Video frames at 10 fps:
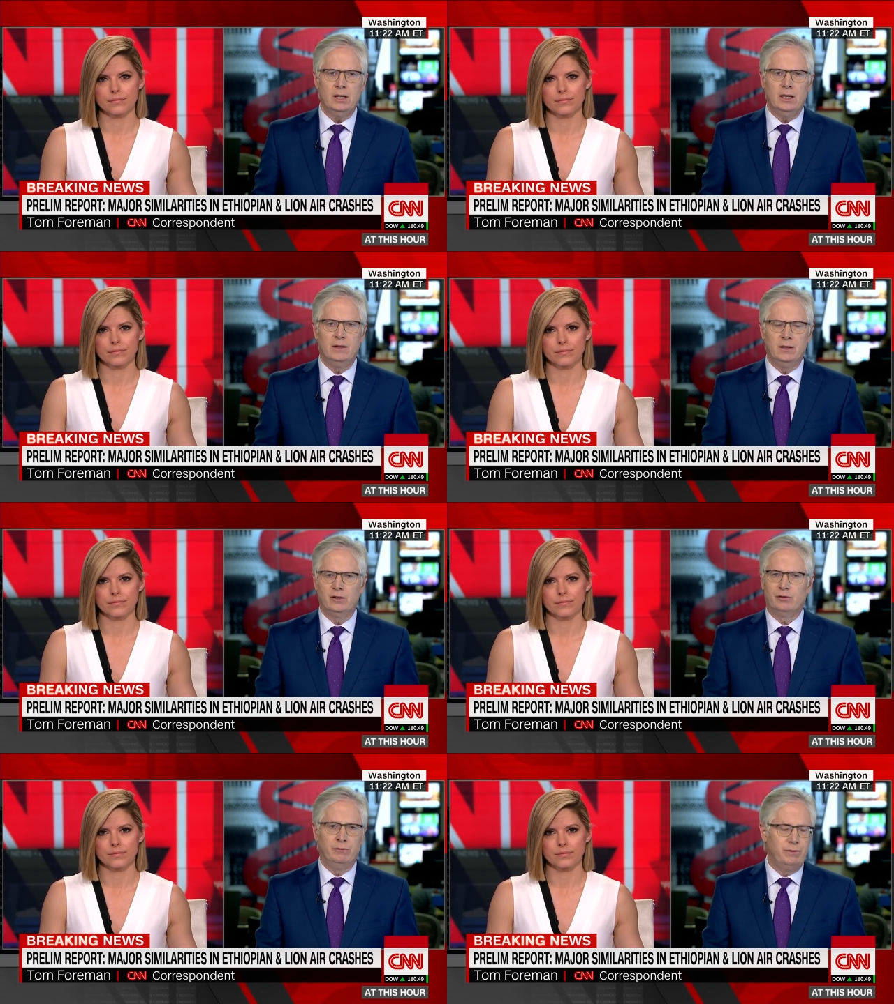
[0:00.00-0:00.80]
Speaker 1: in
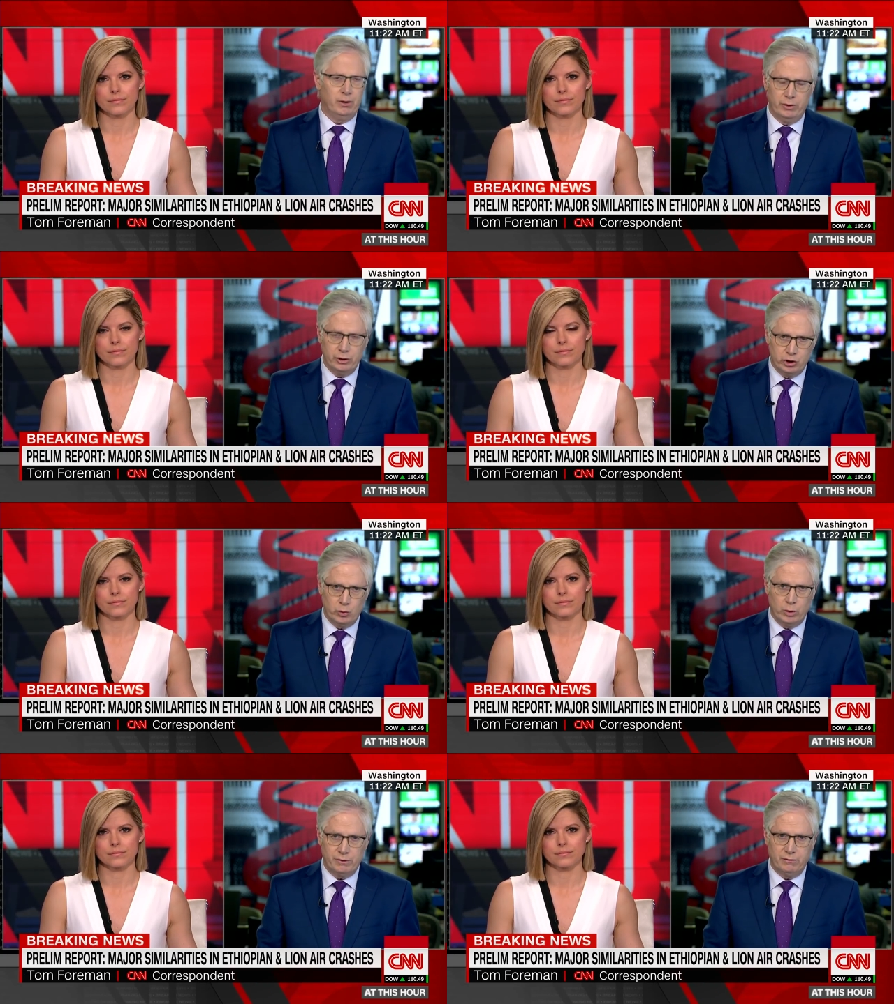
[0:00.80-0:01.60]
this very
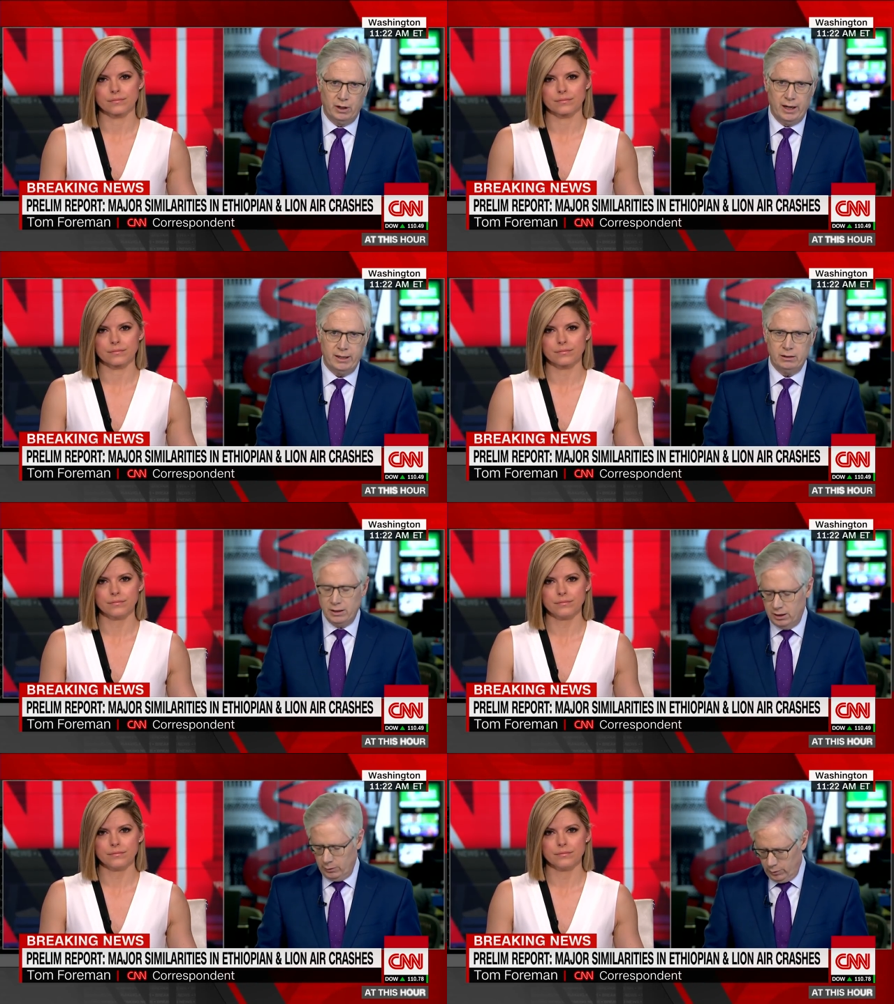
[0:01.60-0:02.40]
short flight,
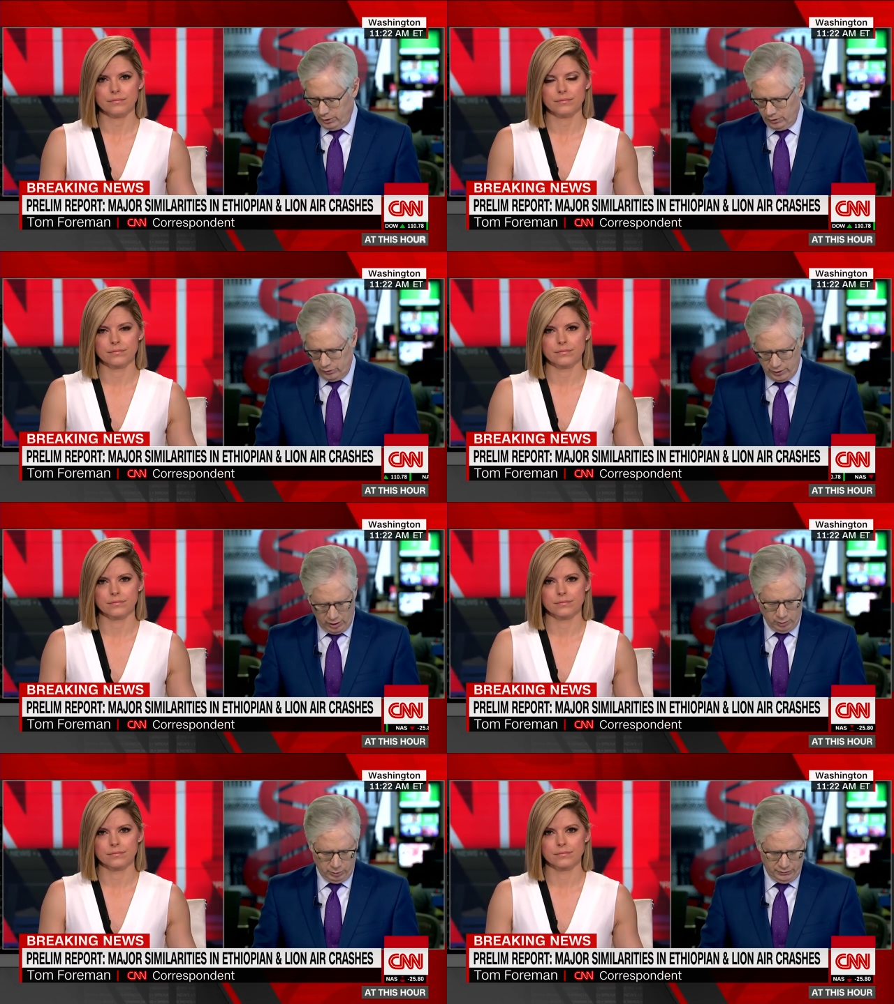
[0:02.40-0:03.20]
ending with these
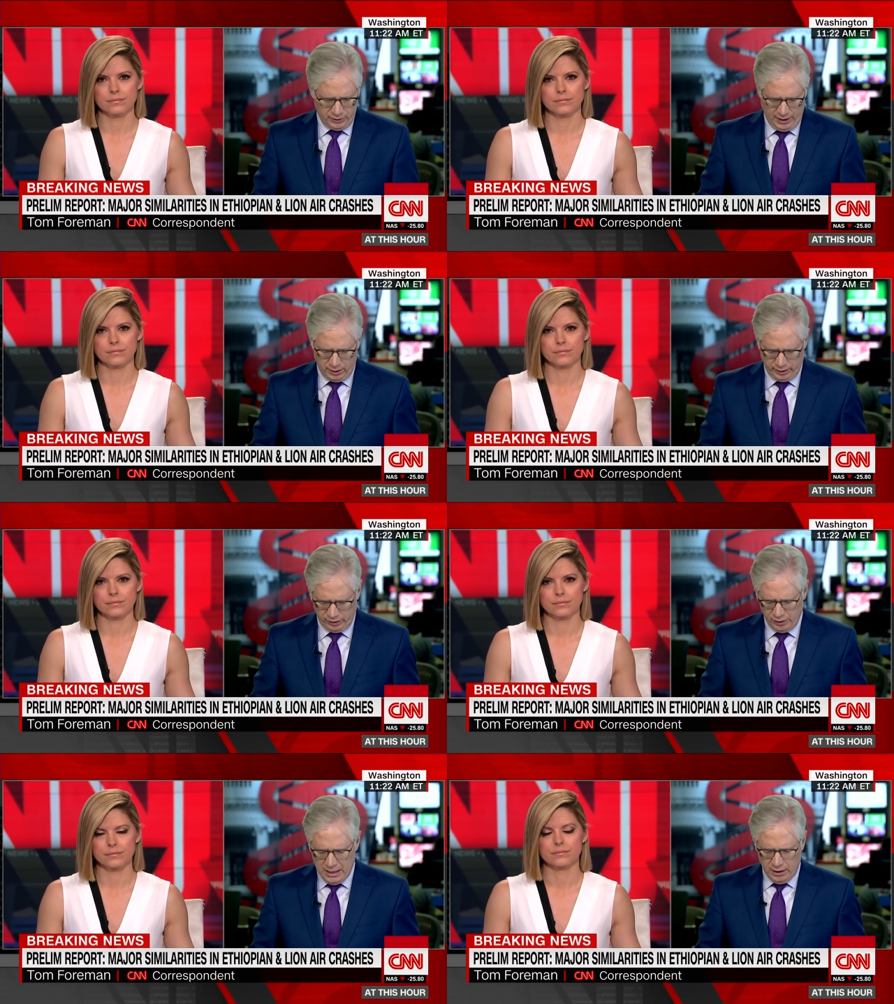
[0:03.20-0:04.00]
terrible fatalities.